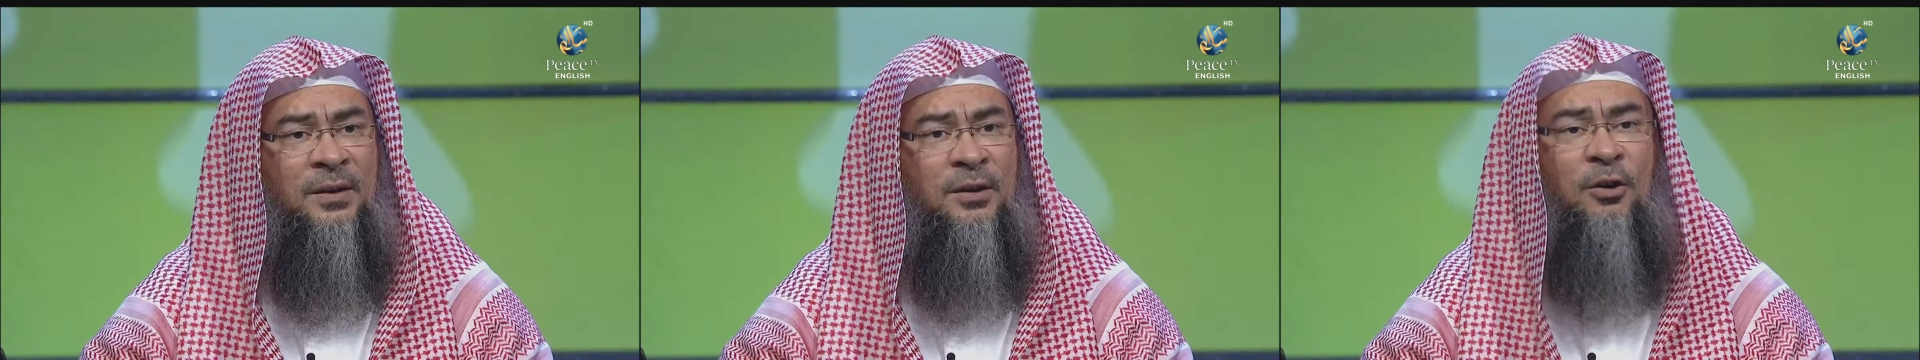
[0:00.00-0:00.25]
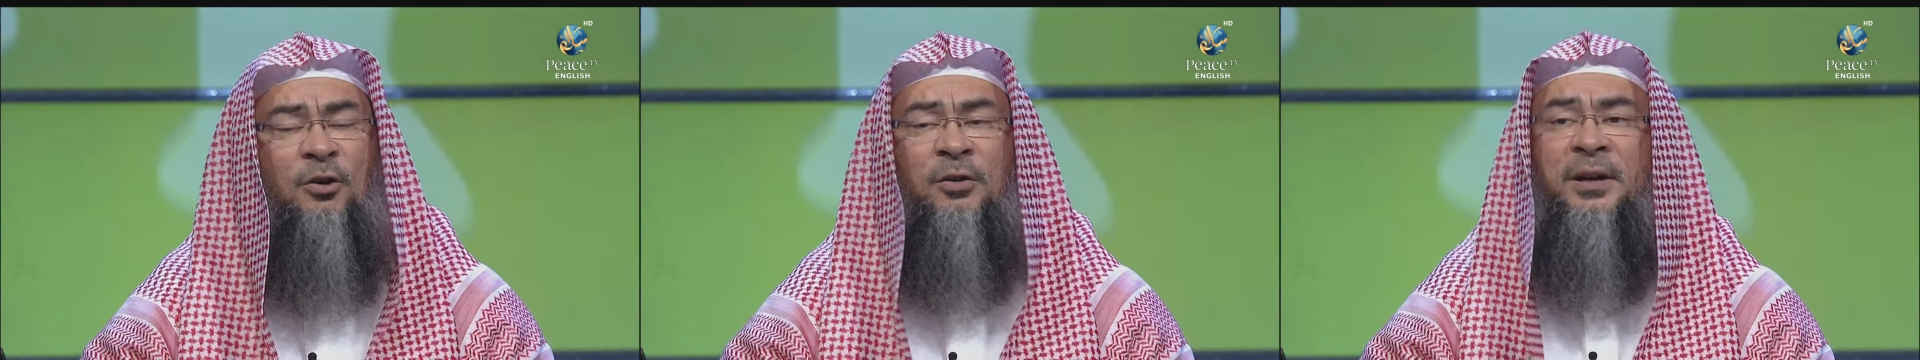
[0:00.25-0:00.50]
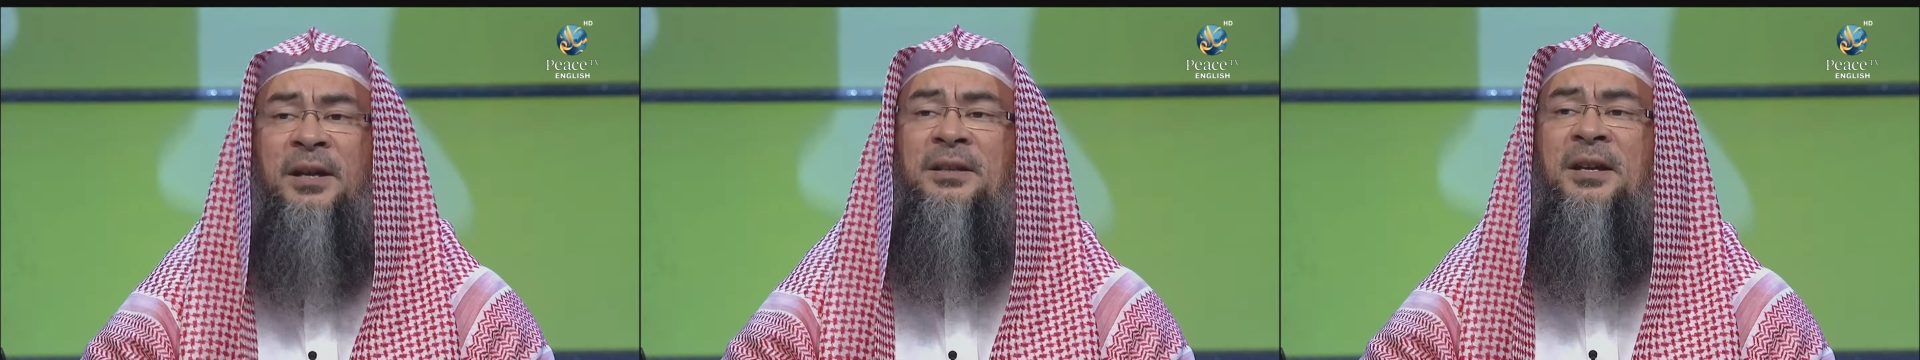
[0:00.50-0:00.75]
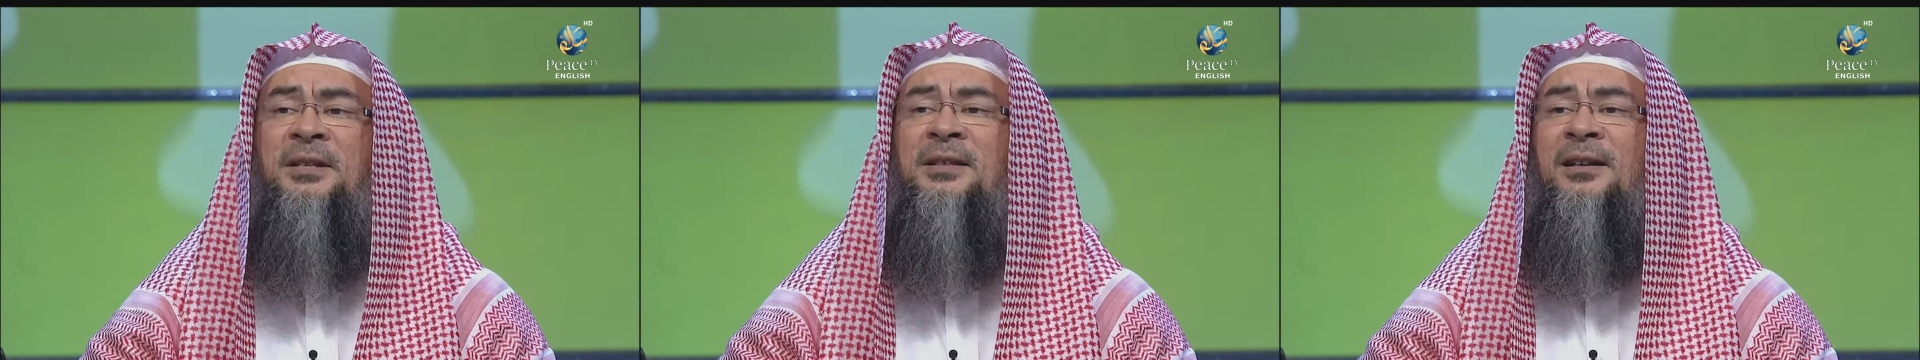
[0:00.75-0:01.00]
or it
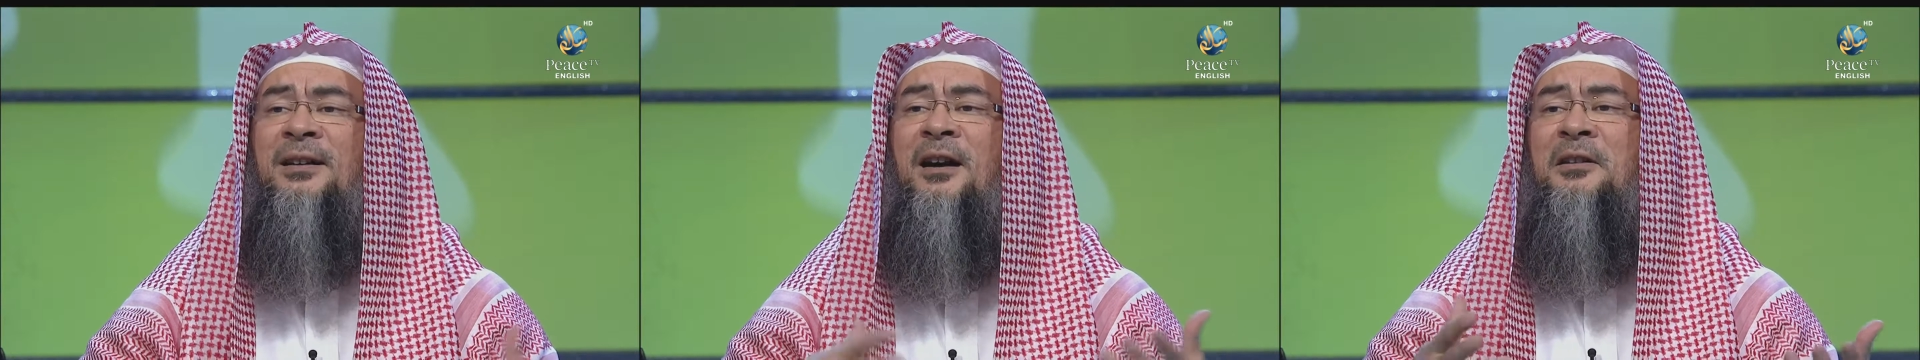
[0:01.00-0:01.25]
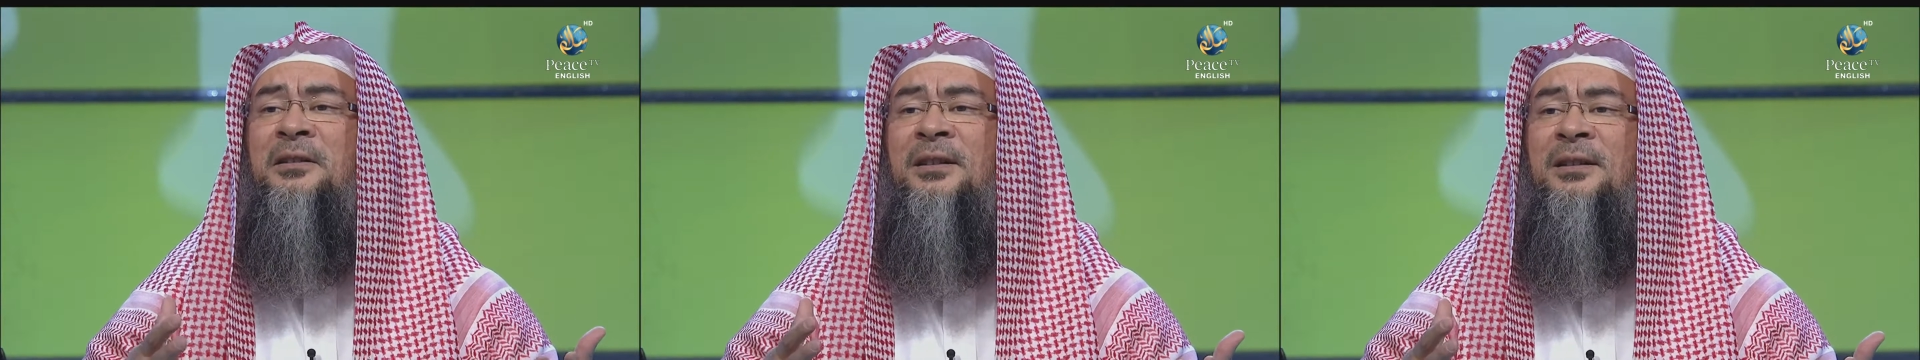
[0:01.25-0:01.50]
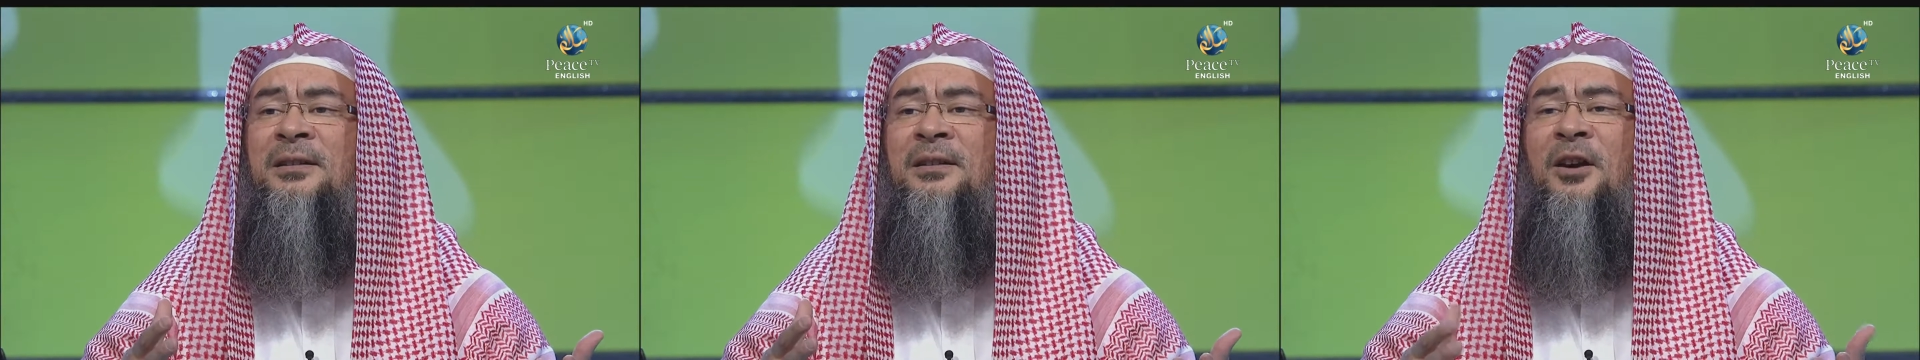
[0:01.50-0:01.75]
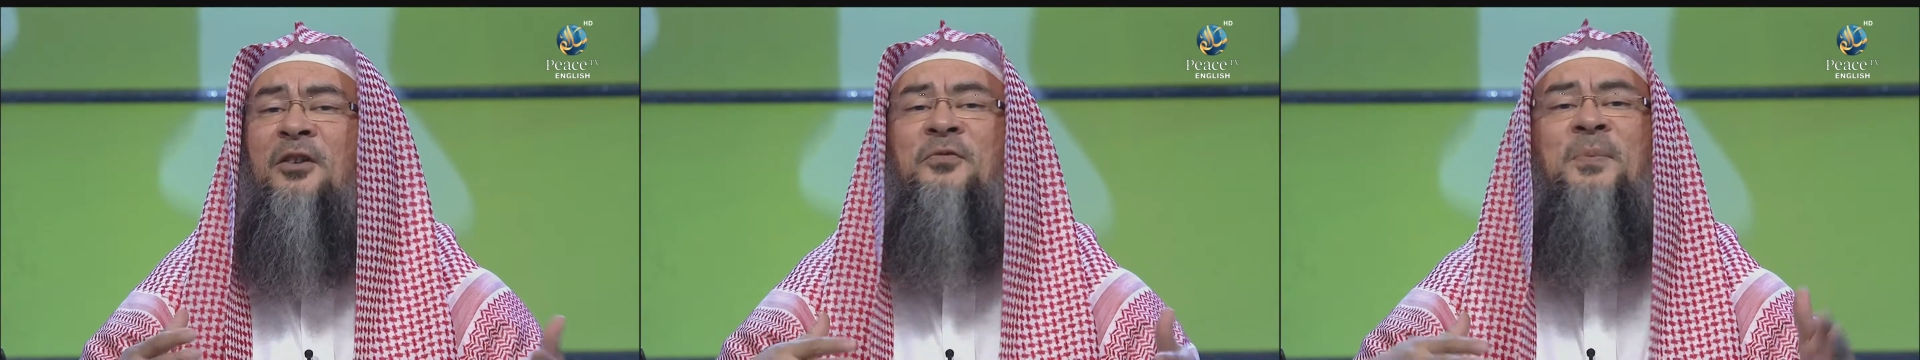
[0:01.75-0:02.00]
is a garden
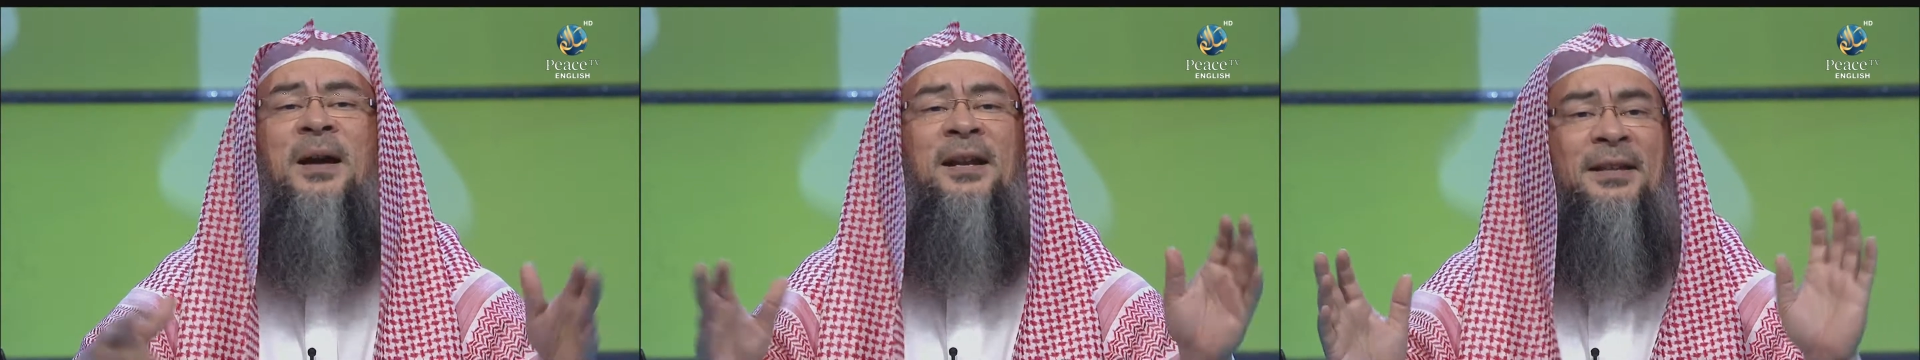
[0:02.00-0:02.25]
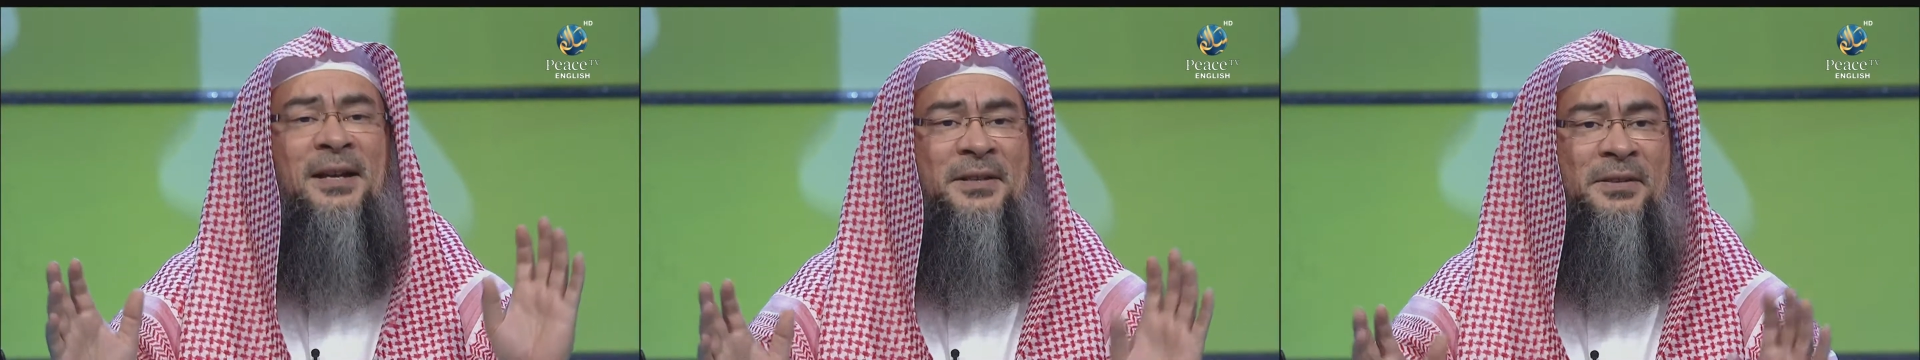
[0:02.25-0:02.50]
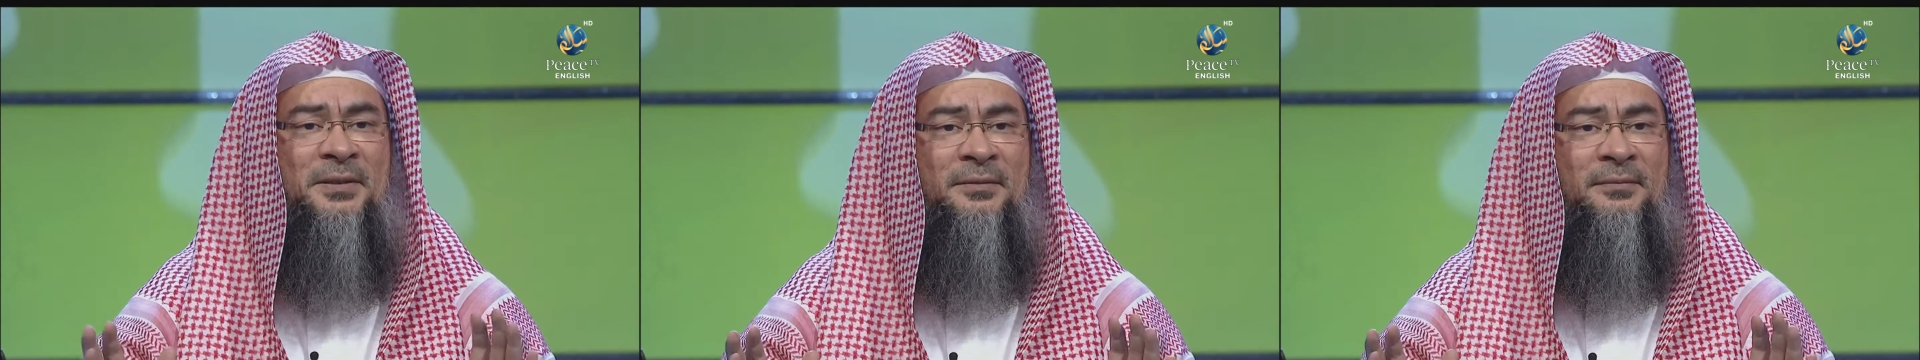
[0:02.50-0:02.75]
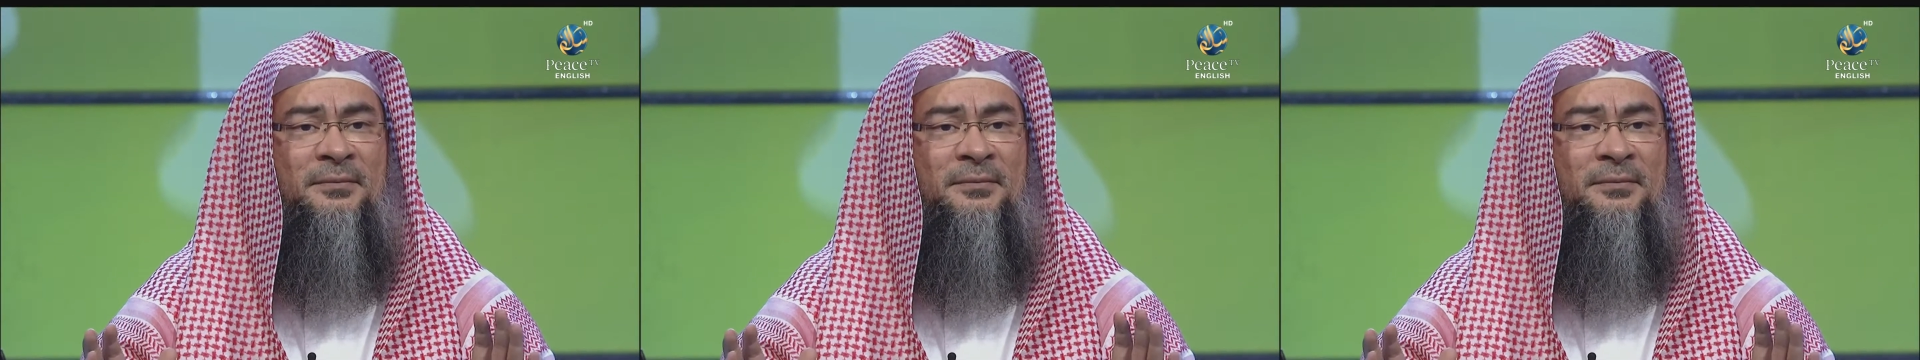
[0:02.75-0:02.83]
of paradise.